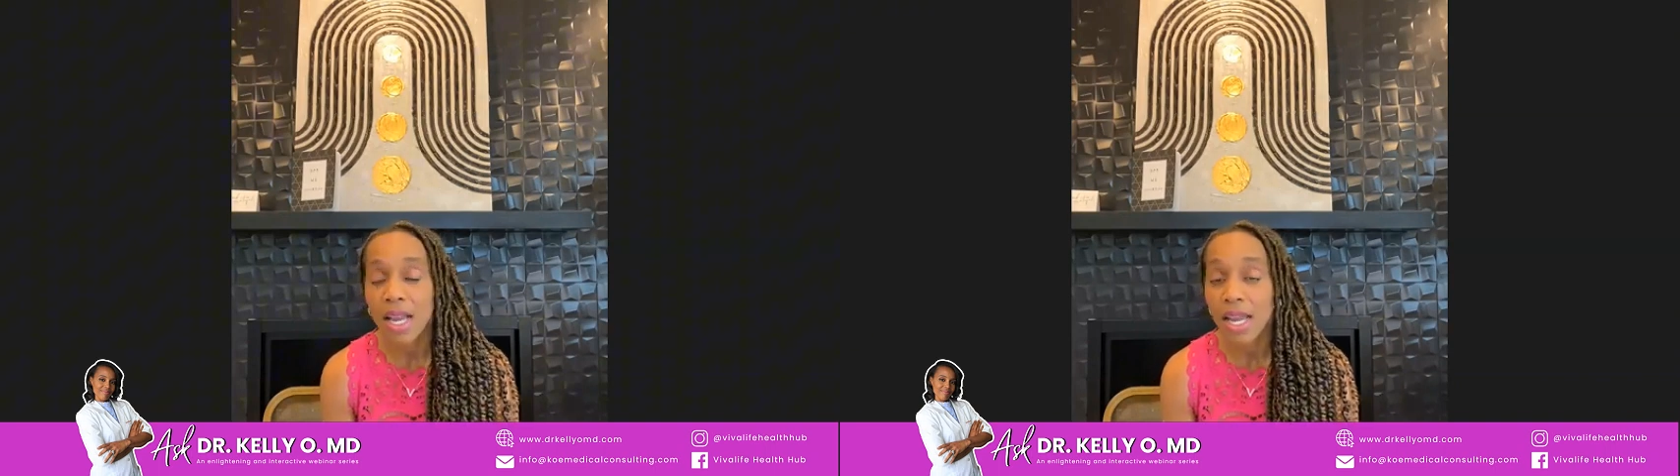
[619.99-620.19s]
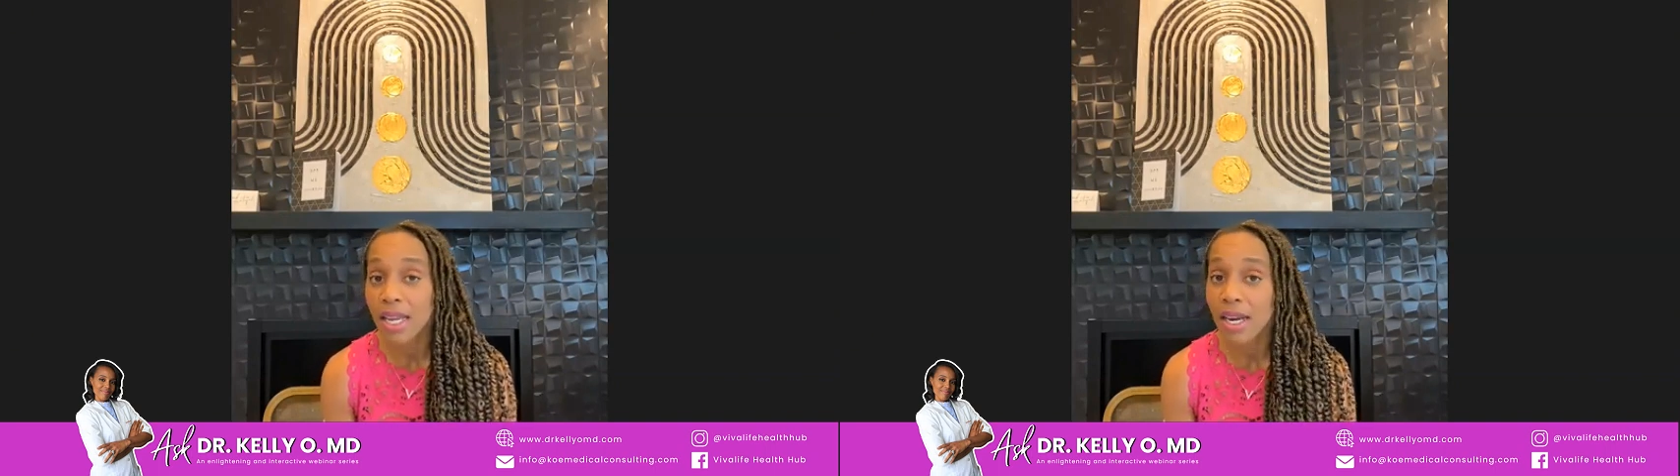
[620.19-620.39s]

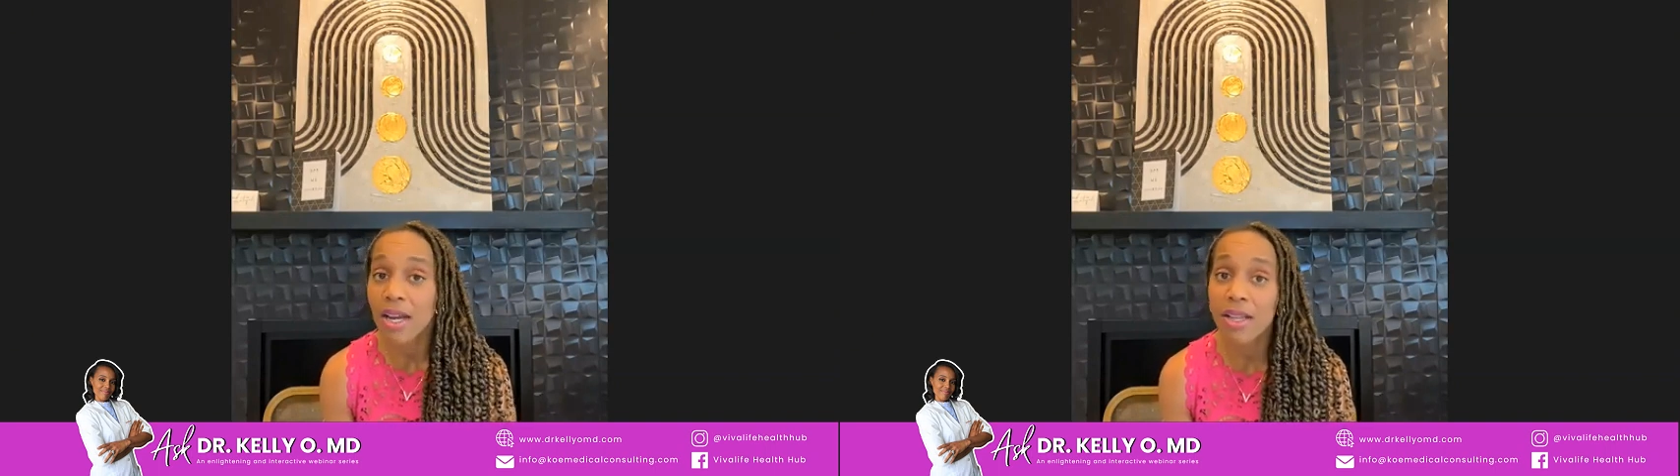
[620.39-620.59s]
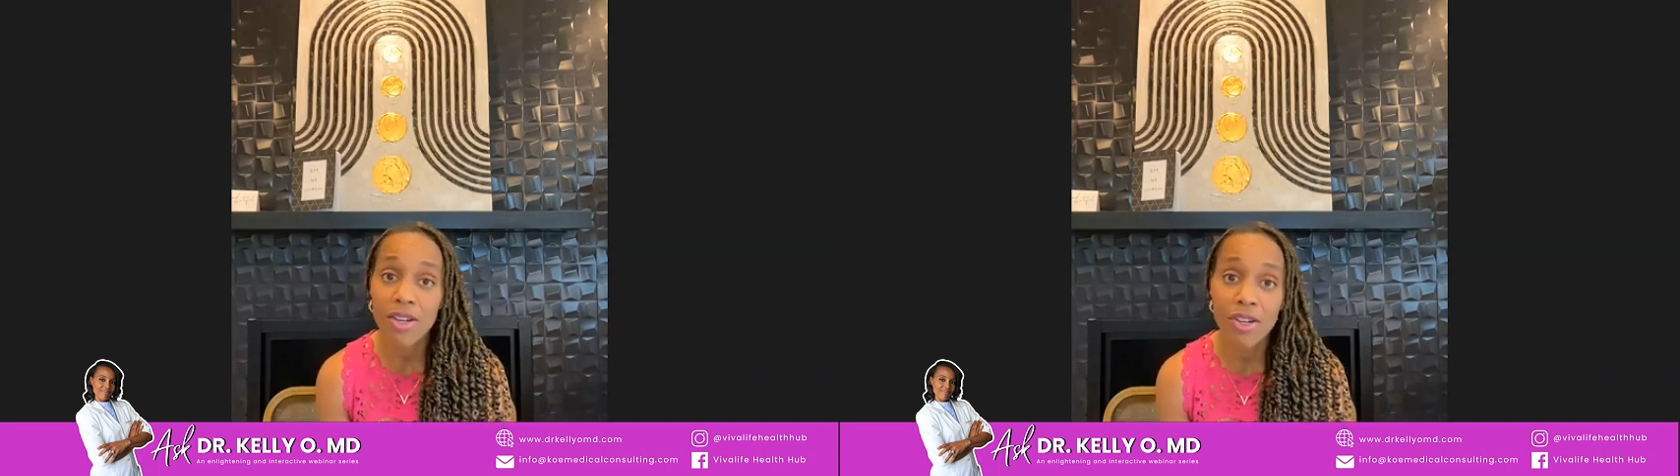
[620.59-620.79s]
In
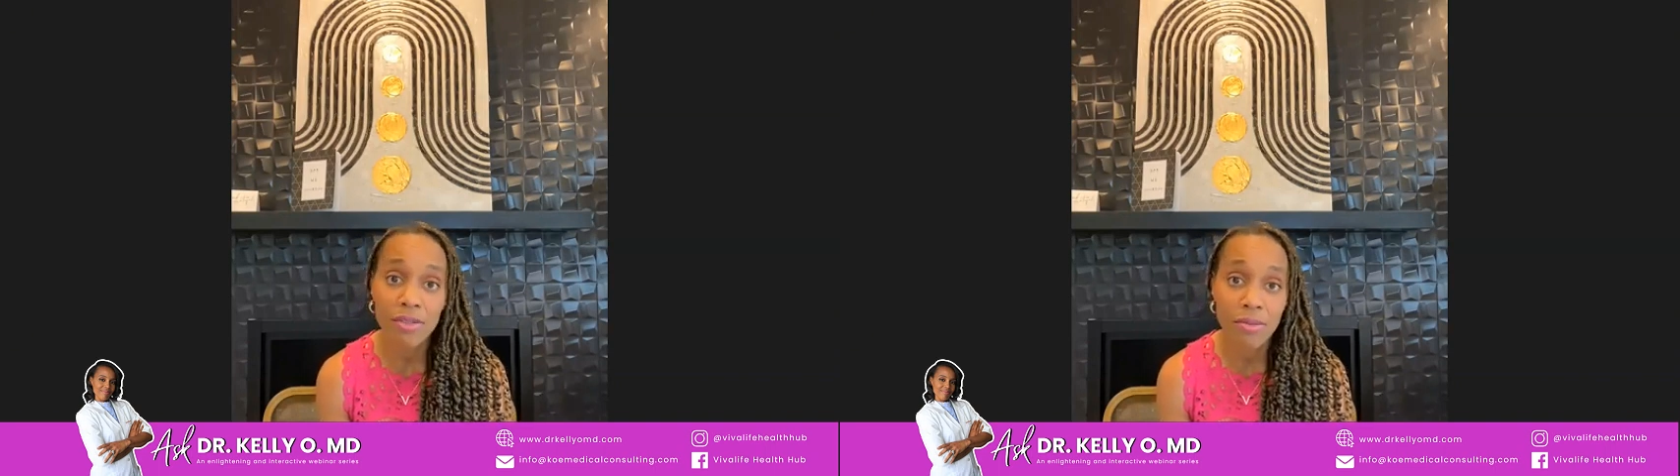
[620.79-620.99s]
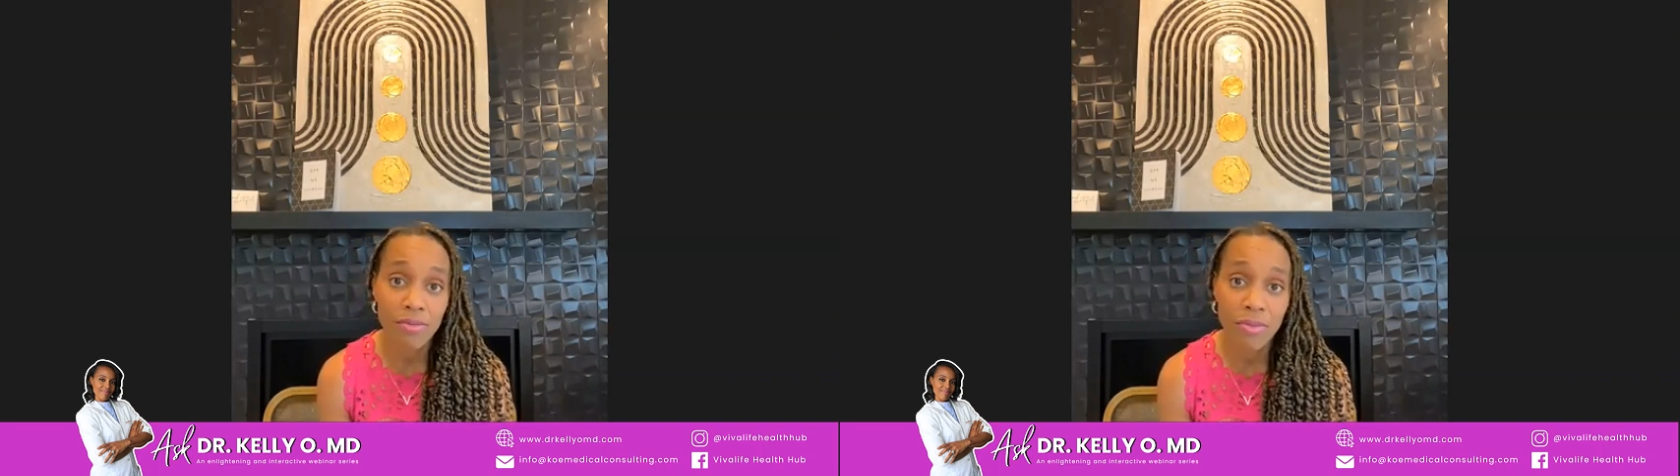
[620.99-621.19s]

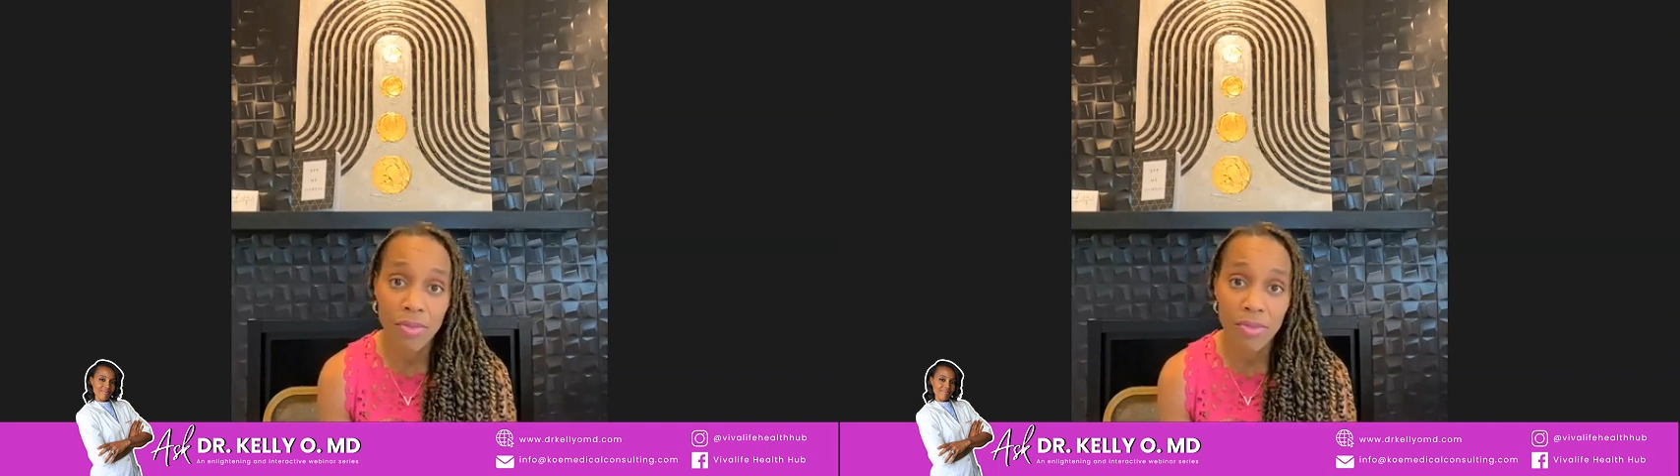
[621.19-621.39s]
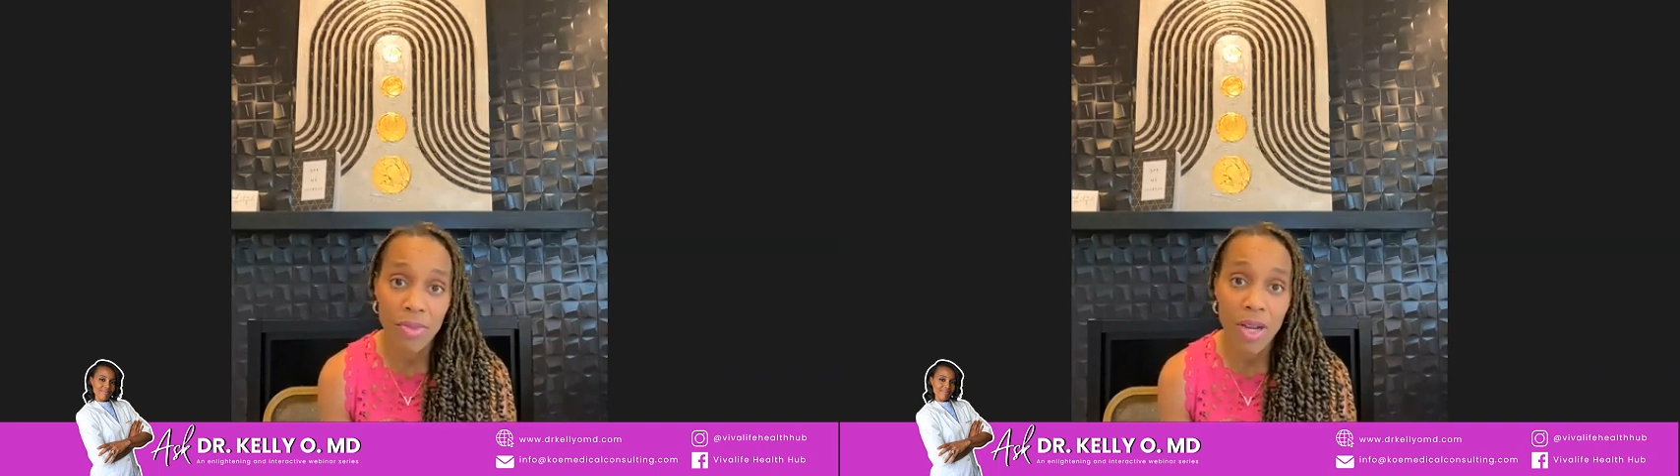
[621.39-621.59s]
other
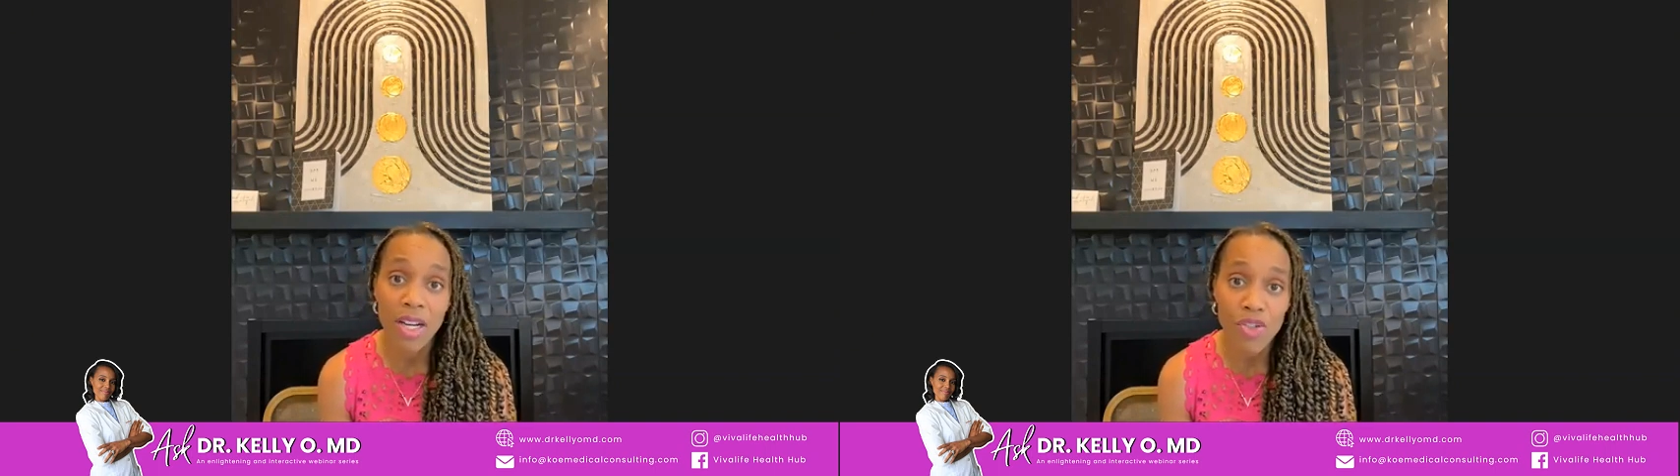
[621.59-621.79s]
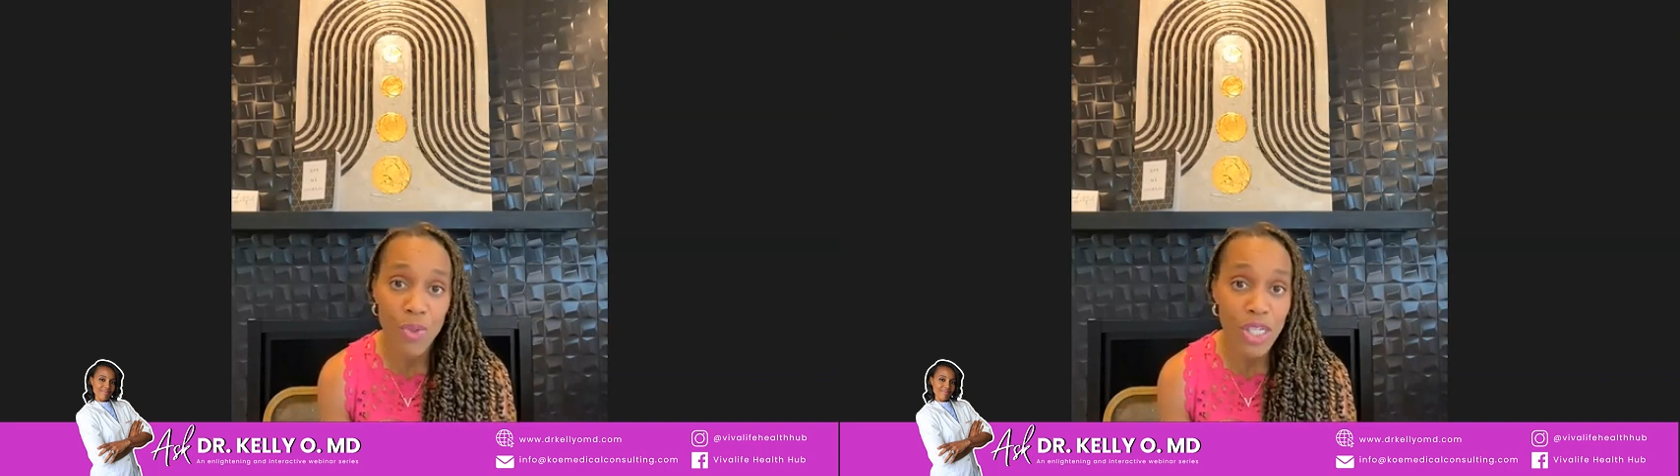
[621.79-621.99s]

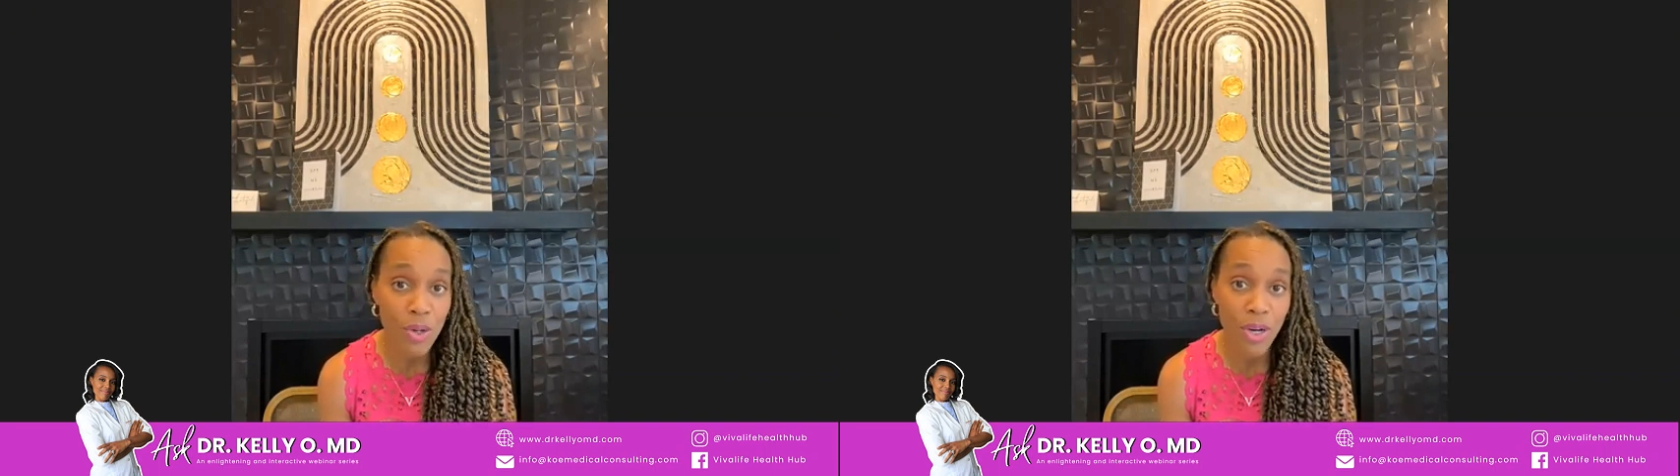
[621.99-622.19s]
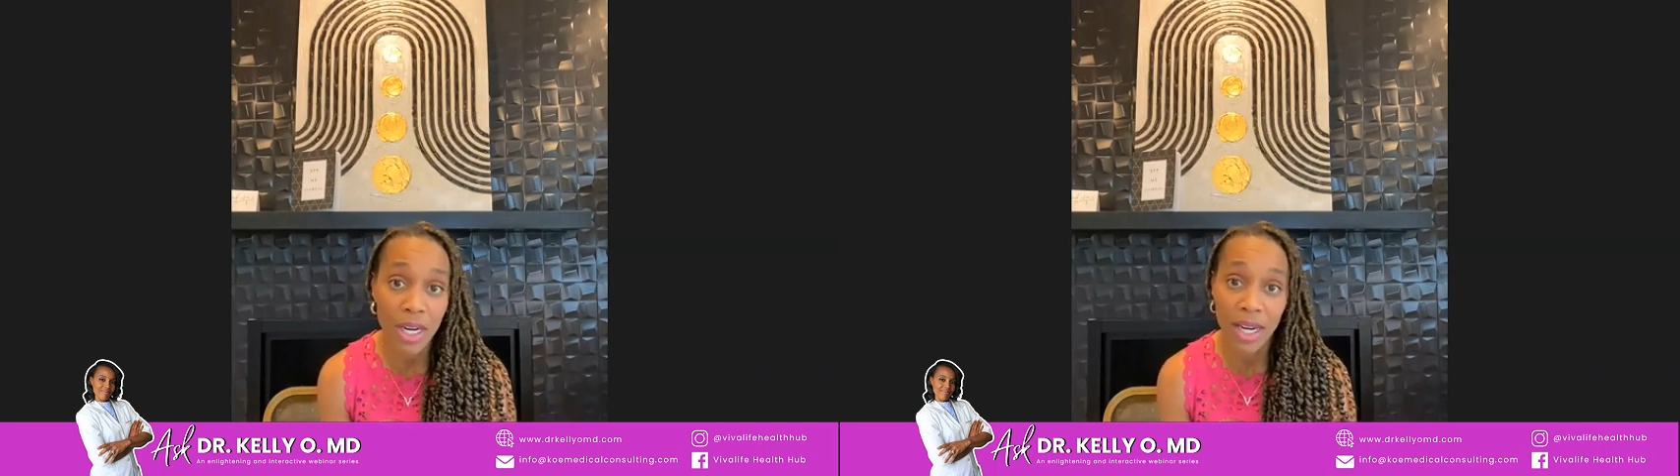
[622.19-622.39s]

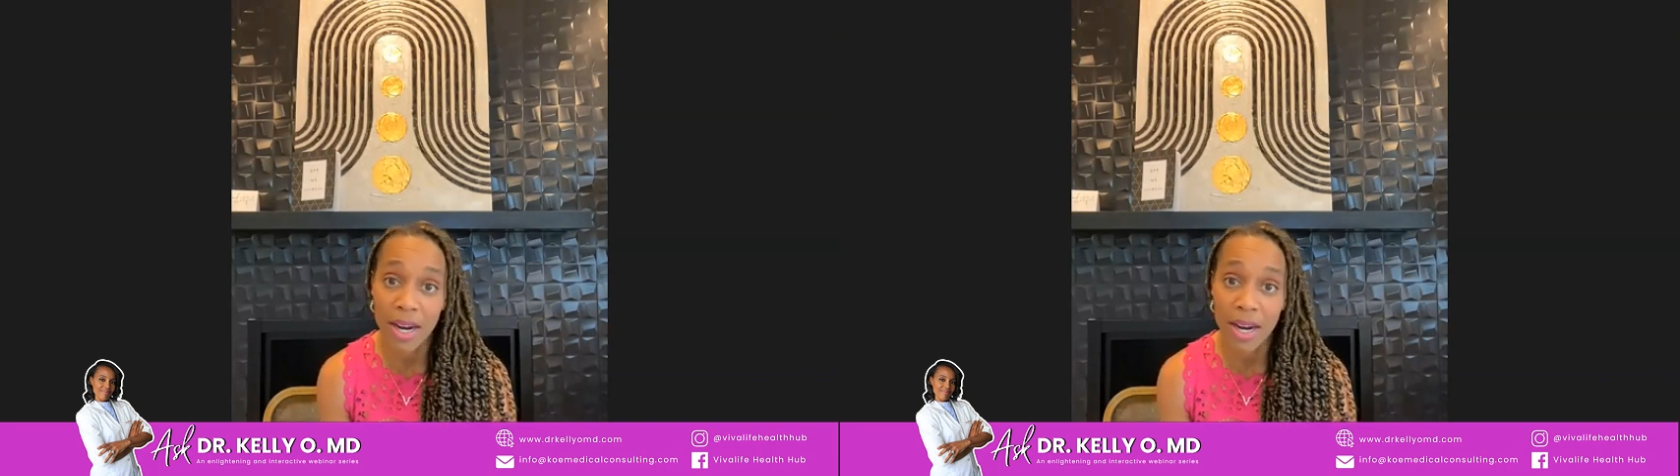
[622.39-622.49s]
countries or in